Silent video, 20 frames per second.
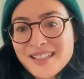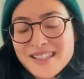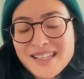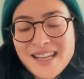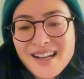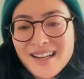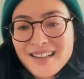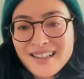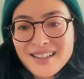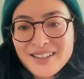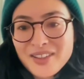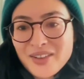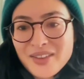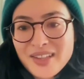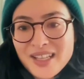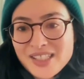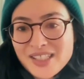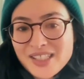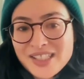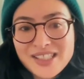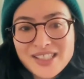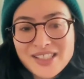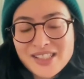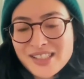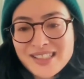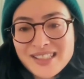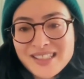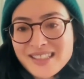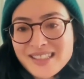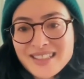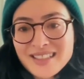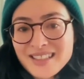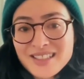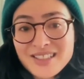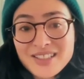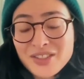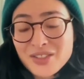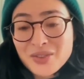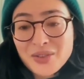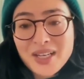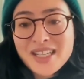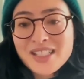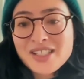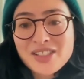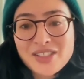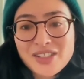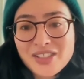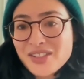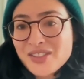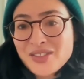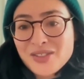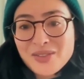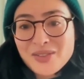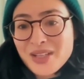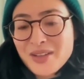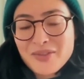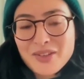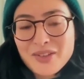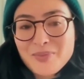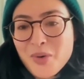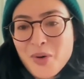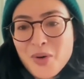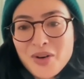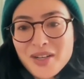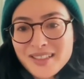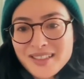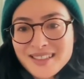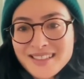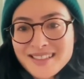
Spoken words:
yeah, and I know that she's great. She's going to do even more, and